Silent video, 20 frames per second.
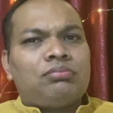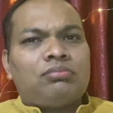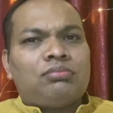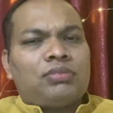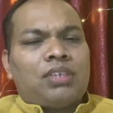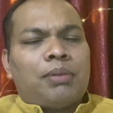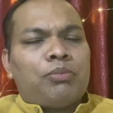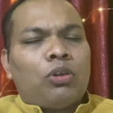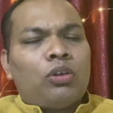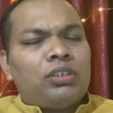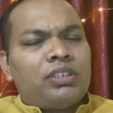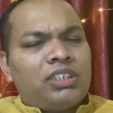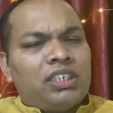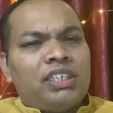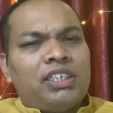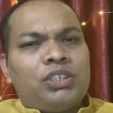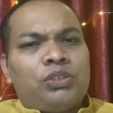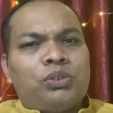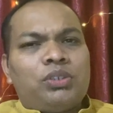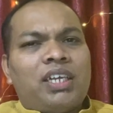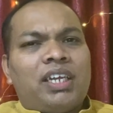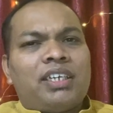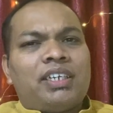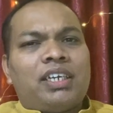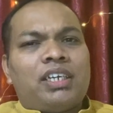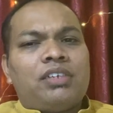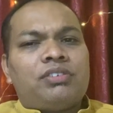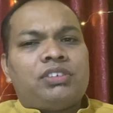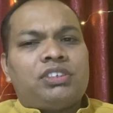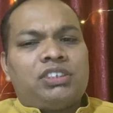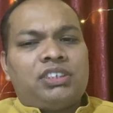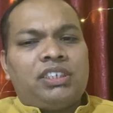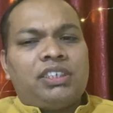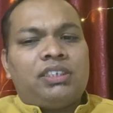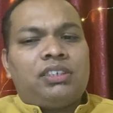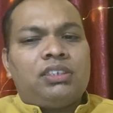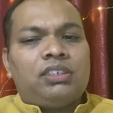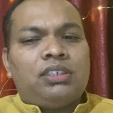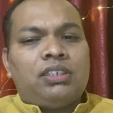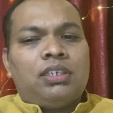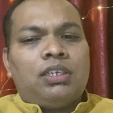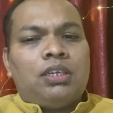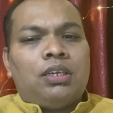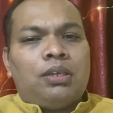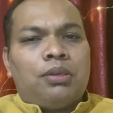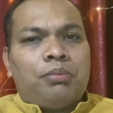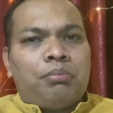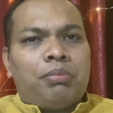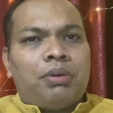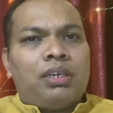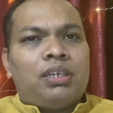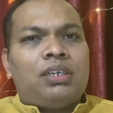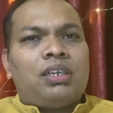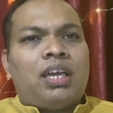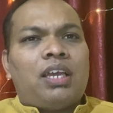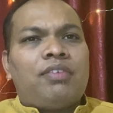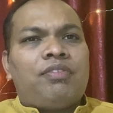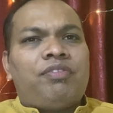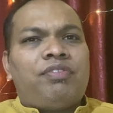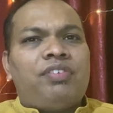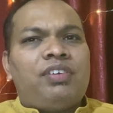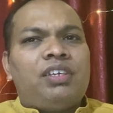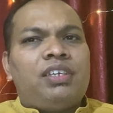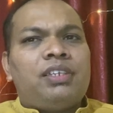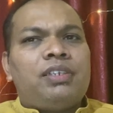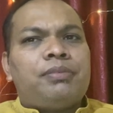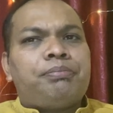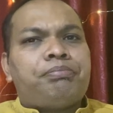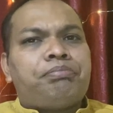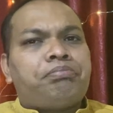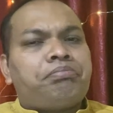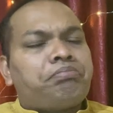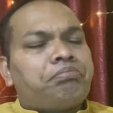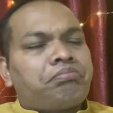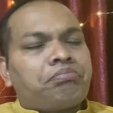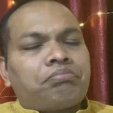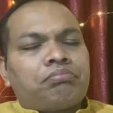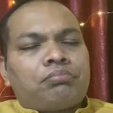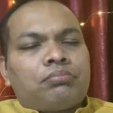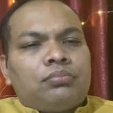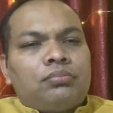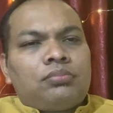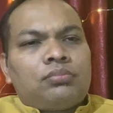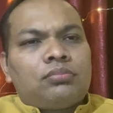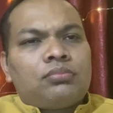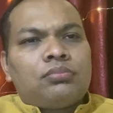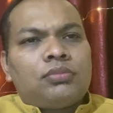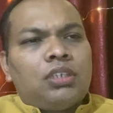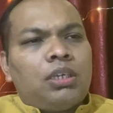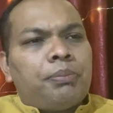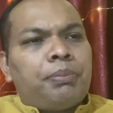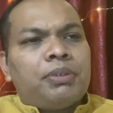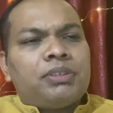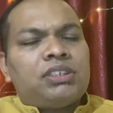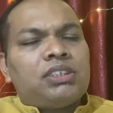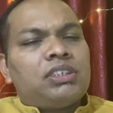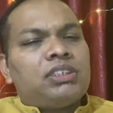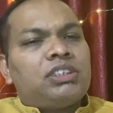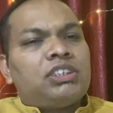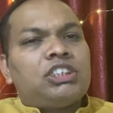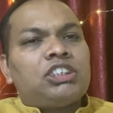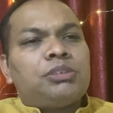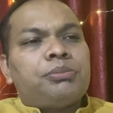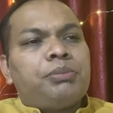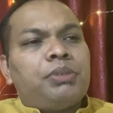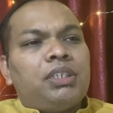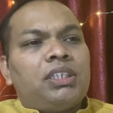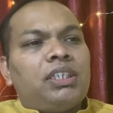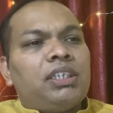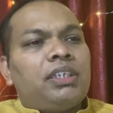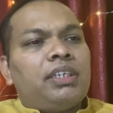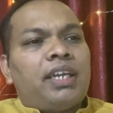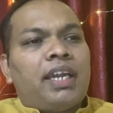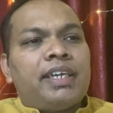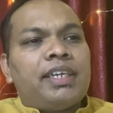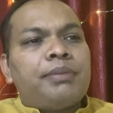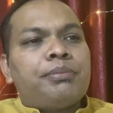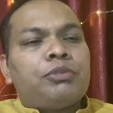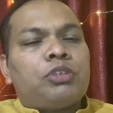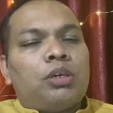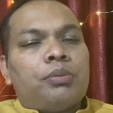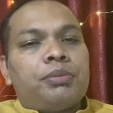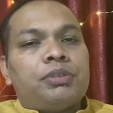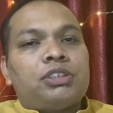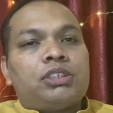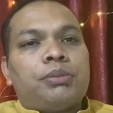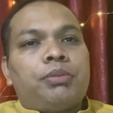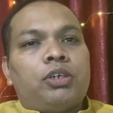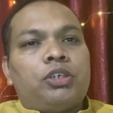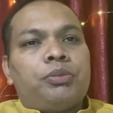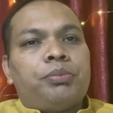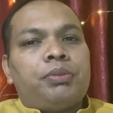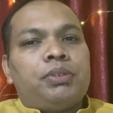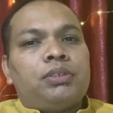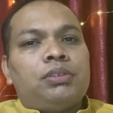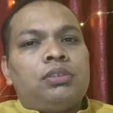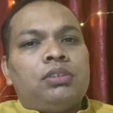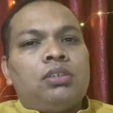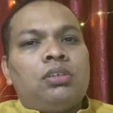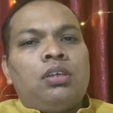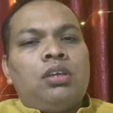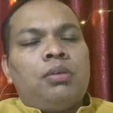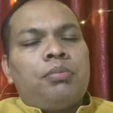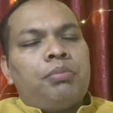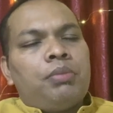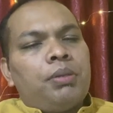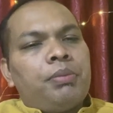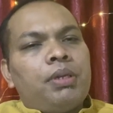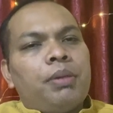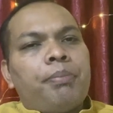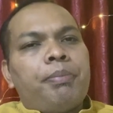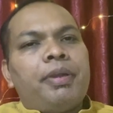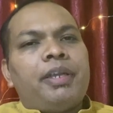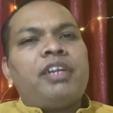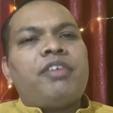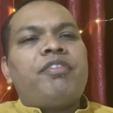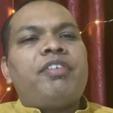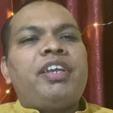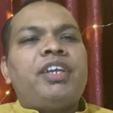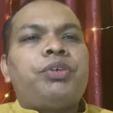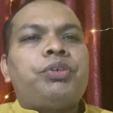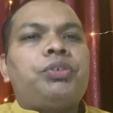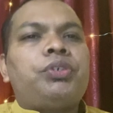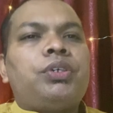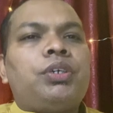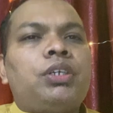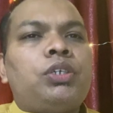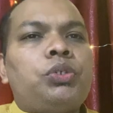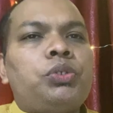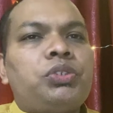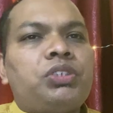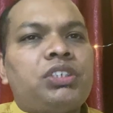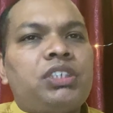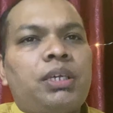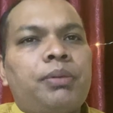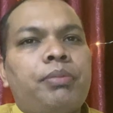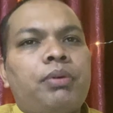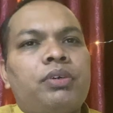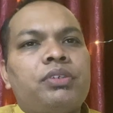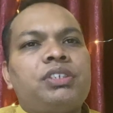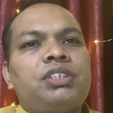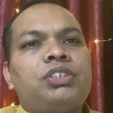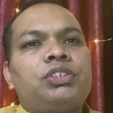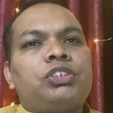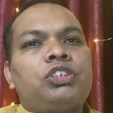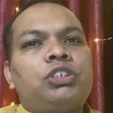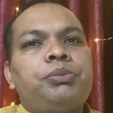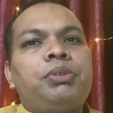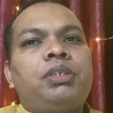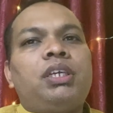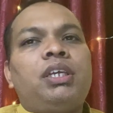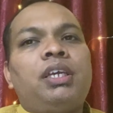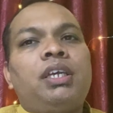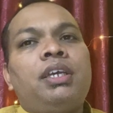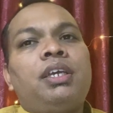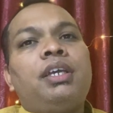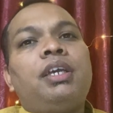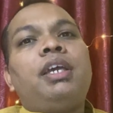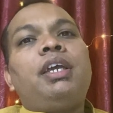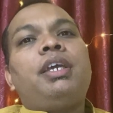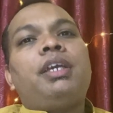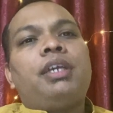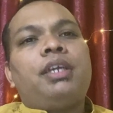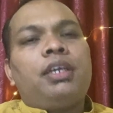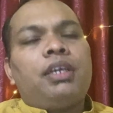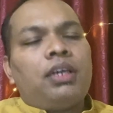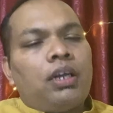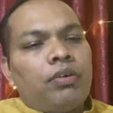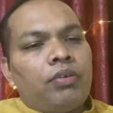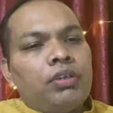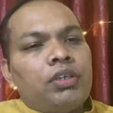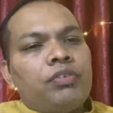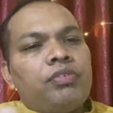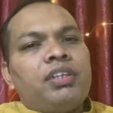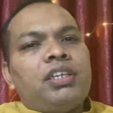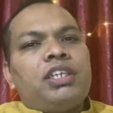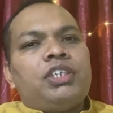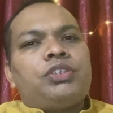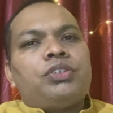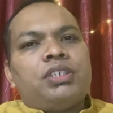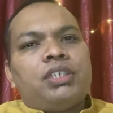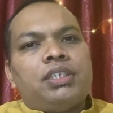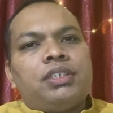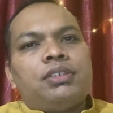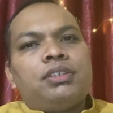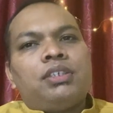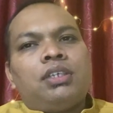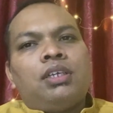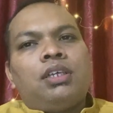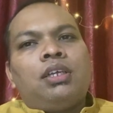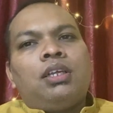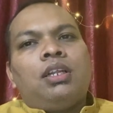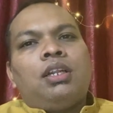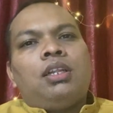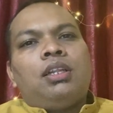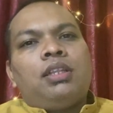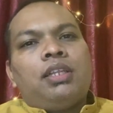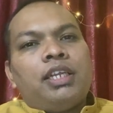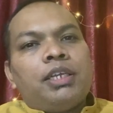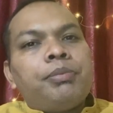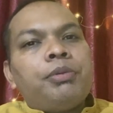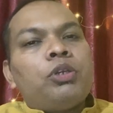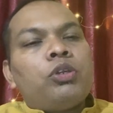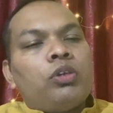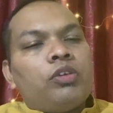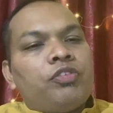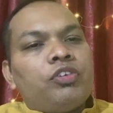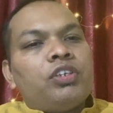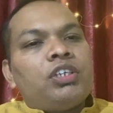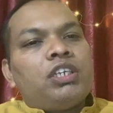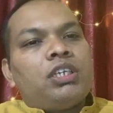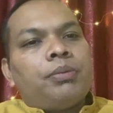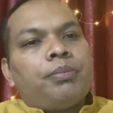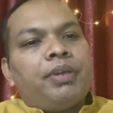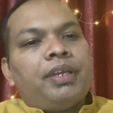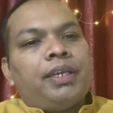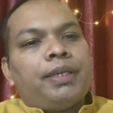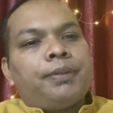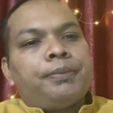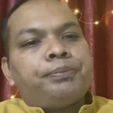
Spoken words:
I'm not really into that kind of state, but I feel a person is just making random comments about me. Maybe a better way to say about this could be, hey, how are you feeling today? Let me know if you need a break.